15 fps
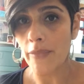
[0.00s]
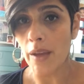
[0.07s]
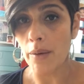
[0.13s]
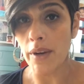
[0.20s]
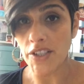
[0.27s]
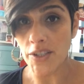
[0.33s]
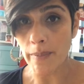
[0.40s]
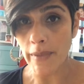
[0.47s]

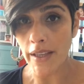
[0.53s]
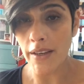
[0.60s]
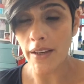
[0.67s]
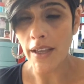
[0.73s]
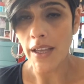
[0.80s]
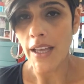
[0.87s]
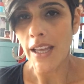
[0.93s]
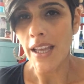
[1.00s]

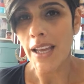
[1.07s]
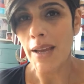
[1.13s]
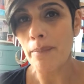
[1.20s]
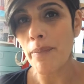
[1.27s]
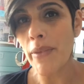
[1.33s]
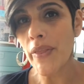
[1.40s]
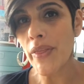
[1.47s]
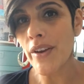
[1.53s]
regimen,
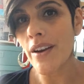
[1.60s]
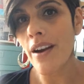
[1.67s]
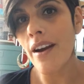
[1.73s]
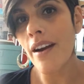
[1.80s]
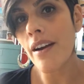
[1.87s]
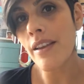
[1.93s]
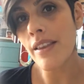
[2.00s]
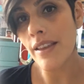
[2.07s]
but there
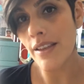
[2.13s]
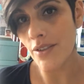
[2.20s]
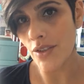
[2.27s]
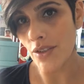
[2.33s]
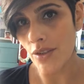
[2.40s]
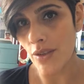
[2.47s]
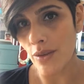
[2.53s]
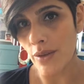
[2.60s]
are things
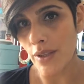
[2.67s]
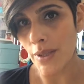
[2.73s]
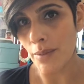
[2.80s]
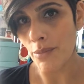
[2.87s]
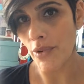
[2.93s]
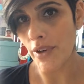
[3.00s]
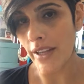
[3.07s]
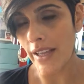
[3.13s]
to do in
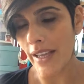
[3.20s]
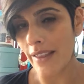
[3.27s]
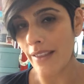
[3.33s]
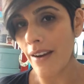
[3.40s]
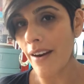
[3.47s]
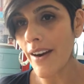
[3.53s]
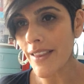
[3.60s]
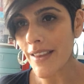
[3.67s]
the morning and
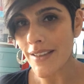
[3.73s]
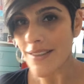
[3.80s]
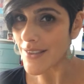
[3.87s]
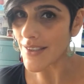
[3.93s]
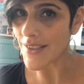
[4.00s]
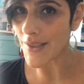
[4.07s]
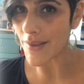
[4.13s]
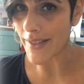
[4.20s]
there are
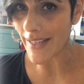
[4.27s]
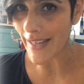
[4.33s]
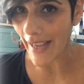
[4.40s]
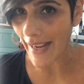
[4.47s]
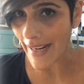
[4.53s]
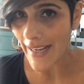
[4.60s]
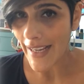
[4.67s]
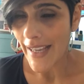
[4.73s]
things to do at
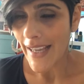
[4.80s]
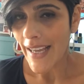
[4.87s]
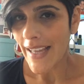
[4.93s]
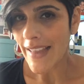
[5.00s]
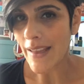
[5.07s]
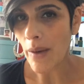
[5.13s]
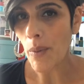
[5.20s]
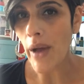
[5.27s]
night
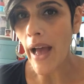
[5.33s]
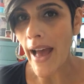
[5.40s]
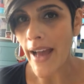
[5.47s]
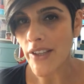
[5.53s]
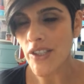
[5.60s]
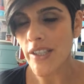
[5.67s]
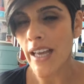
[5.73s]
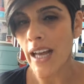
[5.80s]
that will
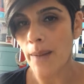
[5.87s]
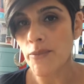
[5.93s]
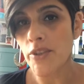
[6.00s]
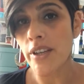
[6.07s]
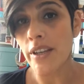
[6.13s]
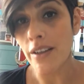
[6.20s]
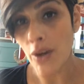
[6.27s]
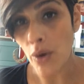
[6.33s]
actually
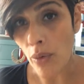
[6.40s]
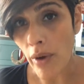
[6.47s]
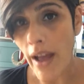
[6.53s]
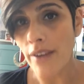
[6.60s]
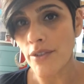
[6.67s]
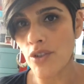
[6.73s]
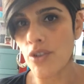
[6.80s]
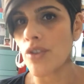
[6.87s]
help to
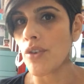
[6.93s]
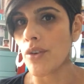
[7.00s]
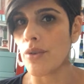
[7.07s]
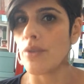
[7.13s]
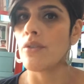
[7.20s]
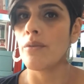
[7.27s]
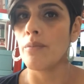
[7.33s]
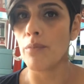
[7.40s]
ground
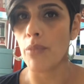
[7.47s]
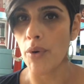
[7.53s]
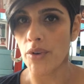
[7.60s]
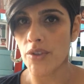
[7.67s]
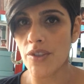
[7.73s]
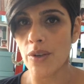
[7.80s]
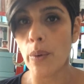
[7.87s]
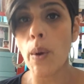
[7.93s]
you
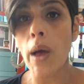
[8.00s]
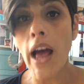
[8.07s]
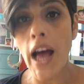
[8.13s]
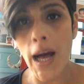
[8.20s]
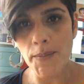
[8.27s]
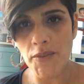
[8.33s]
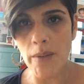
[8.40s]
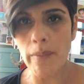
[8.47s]
more. So it will
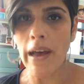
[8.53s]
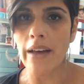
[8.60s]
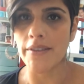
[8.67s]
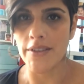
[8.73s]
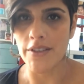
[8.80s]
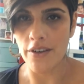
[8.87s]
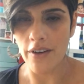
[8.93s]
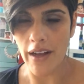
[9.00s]
help to
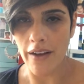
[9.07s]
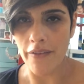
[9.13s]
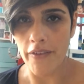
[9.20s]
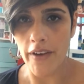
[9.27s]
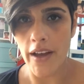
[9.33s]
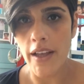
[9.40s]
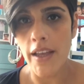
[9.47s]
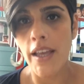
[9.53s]
balance your
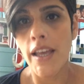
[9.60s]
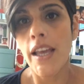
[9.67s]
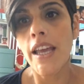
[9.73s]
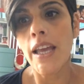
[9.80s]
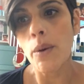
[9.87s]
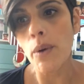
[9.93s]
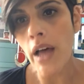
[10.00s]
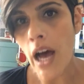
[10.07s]
Kapha,
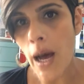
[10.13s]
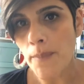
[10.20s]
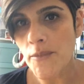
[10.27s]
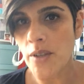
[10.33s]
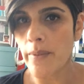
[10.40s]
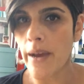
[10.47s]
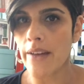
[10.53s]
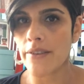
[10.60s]
it will help
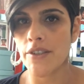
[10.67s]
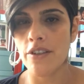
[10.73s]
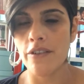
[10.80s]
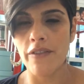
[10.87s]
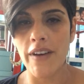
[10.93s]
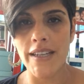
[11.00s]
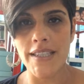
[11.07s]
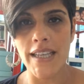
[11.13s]
to balance
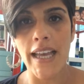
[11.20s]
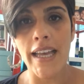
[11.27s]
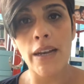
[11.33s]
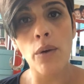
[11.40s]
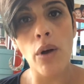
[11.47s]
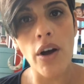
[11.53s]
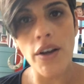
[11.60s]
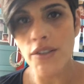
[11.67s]
your Vata,
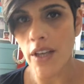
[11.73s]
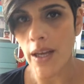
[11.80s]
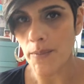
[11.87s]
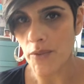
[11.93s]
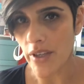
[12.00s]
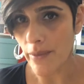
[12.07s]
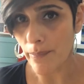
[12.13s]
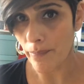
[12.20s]
and it will also
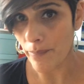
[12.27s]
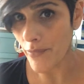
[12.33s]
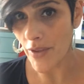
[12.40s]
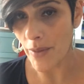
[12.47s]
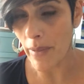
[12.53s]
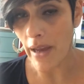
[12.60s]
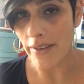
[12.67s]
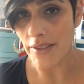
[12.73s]
help
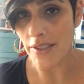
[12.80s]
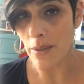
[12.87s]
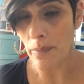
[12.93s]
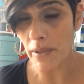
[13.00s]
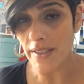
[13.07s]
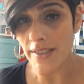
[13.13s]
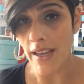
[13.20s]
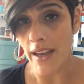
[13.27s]
to balance your
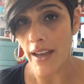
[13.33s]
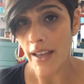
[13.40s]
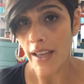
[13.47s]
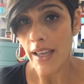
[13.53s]
Pitta.